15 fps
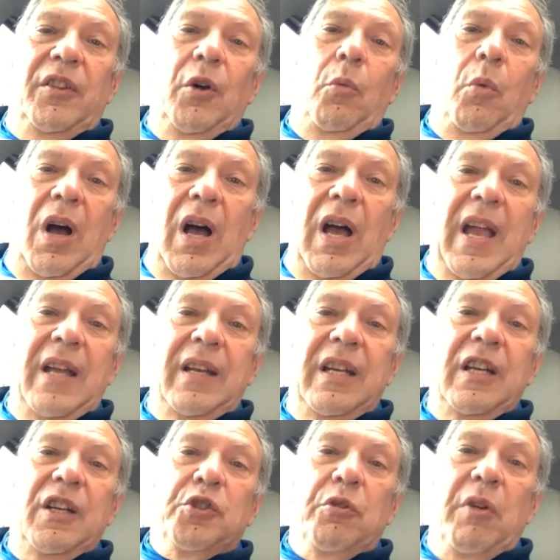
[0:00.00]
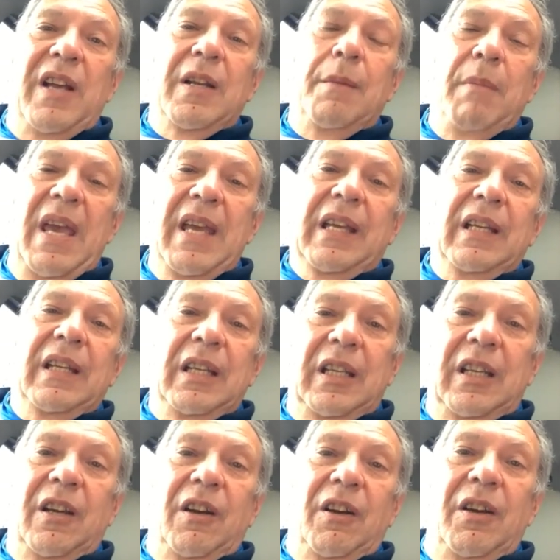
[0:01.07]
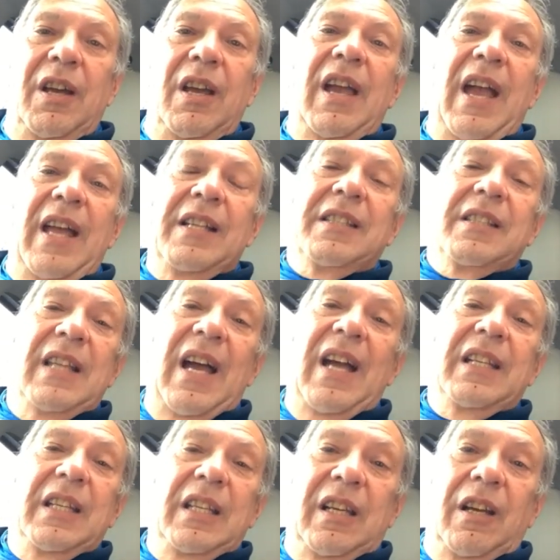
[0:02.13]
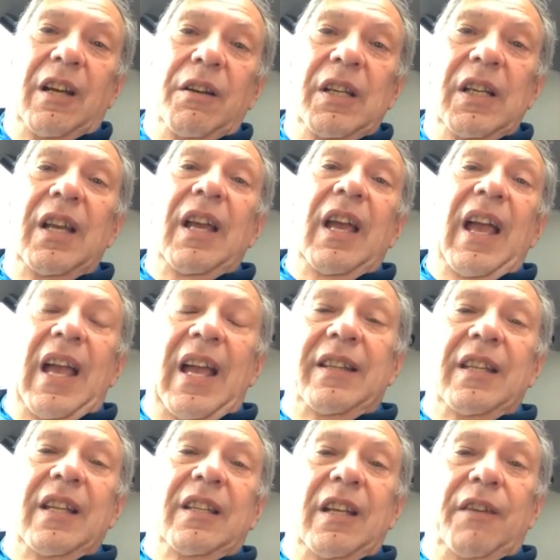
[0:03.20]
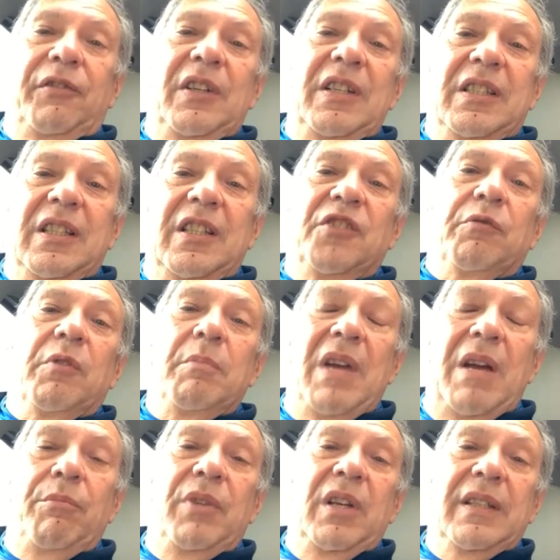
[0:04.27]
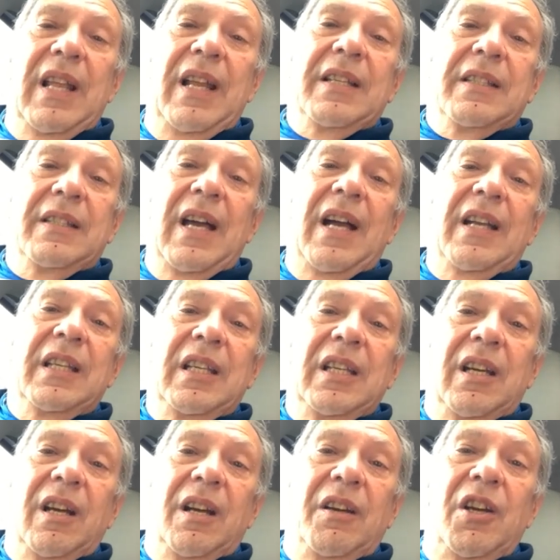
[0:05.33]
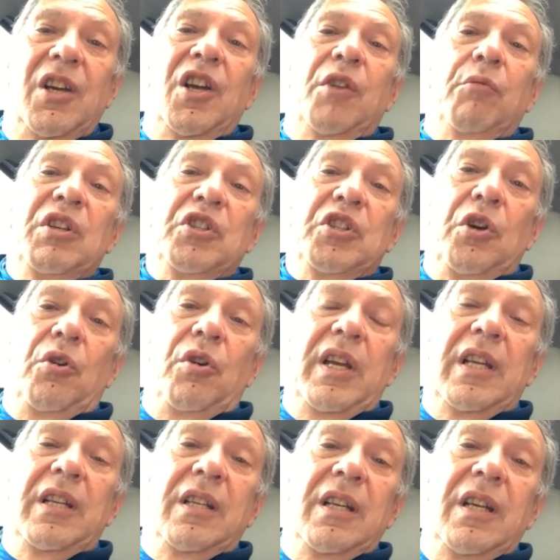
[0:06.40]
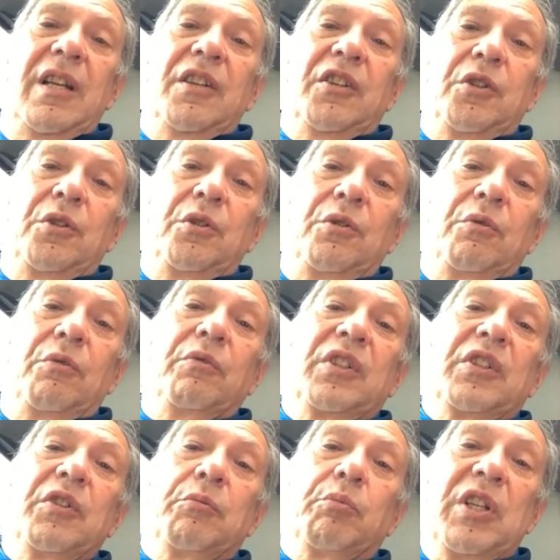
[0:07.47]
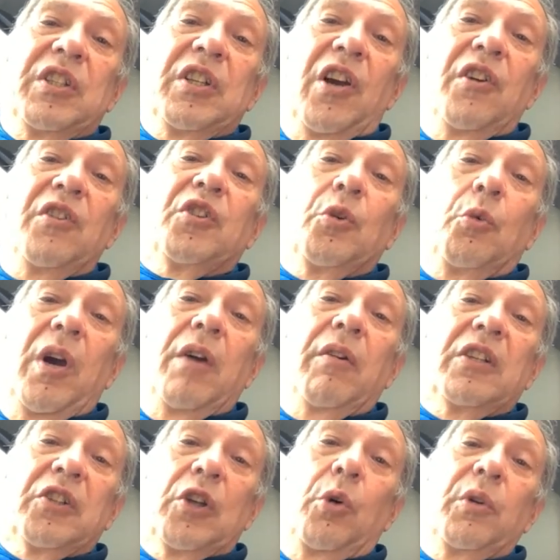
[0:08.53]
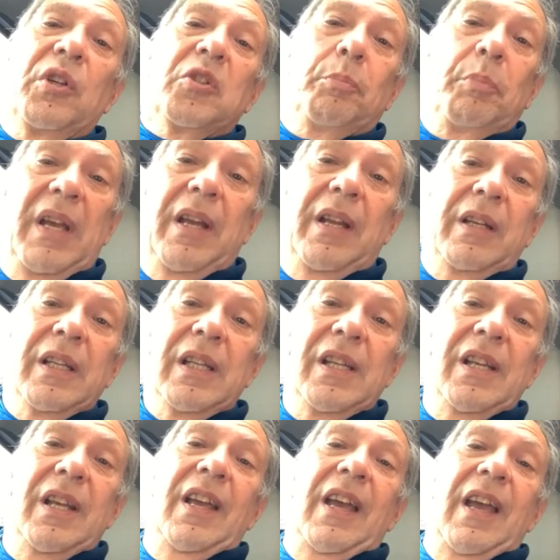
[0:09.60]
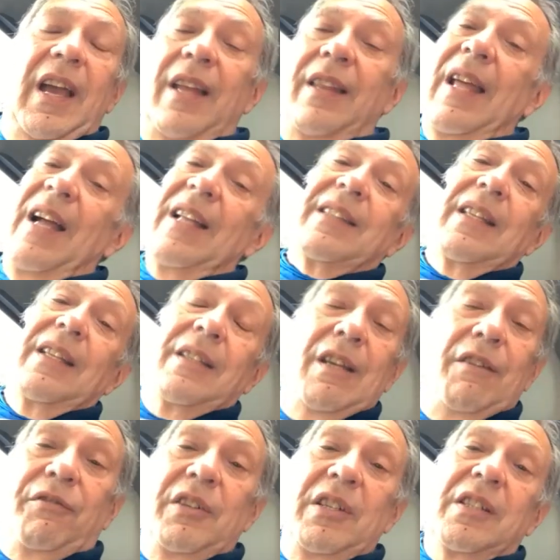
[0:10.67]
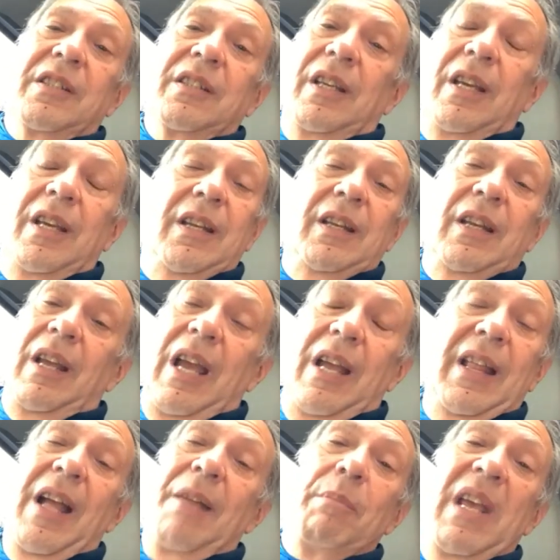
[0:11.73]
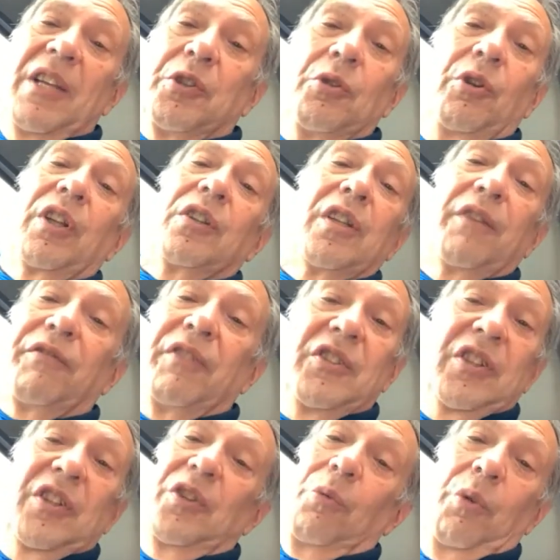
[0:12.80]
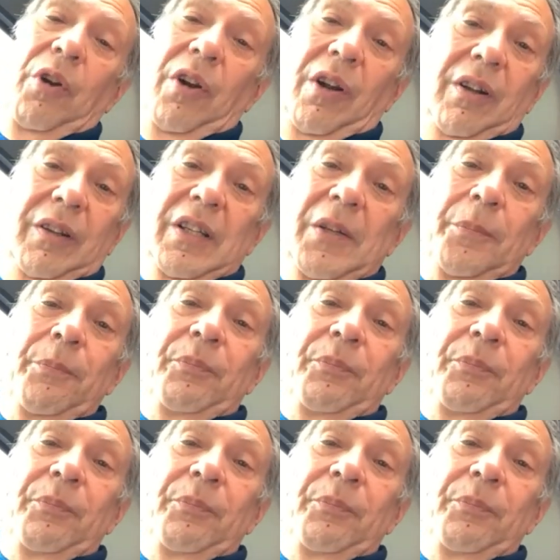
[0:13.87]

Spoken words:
the wine and they're trying to make it here, and it's not here. And the difference is, remembering that it's not here, we join to return to where it's always been. And that's the difference in that makes all the difference in the world.